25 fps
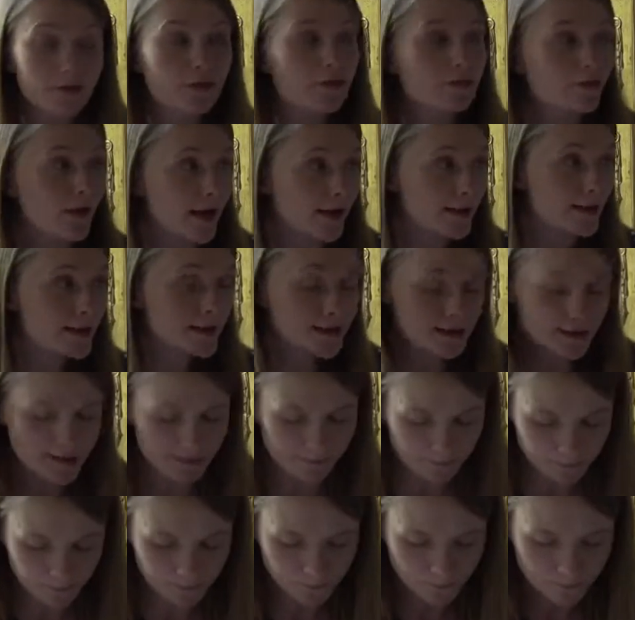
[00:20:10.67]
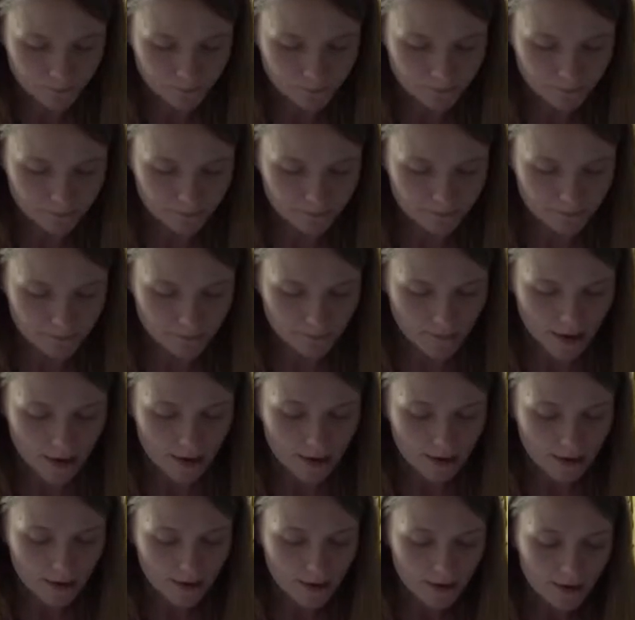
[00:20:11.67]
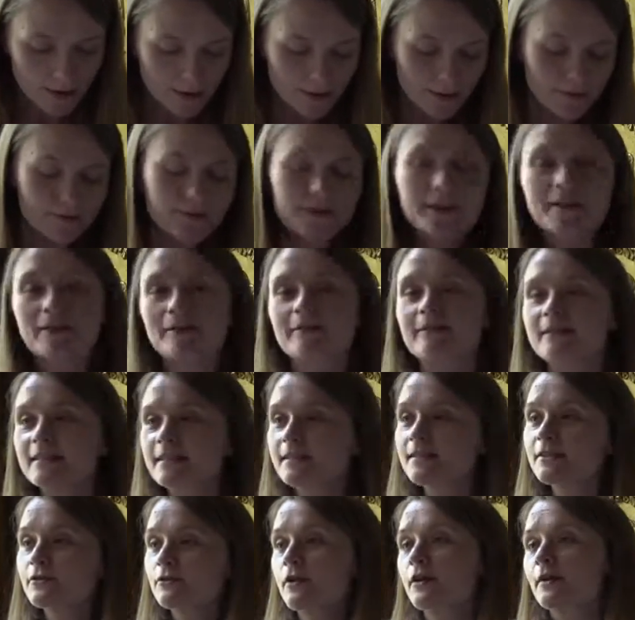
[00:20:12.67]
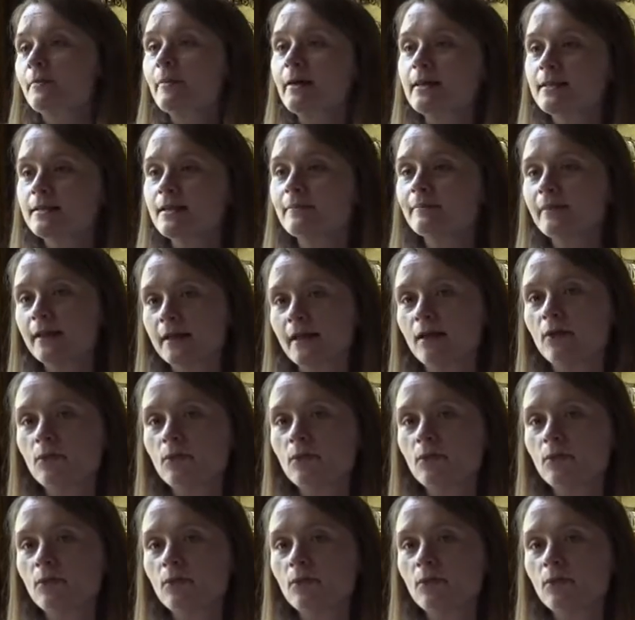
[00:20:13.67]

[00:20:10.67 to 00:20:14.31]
thrice. The reader is struck by something